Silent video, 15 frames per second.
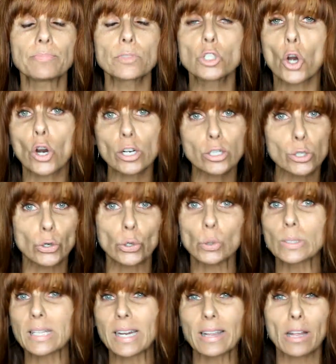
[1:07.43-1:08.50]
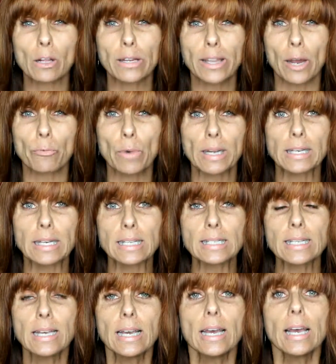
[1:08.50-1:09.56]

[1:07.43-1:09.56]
dark circles, anything like that, redness,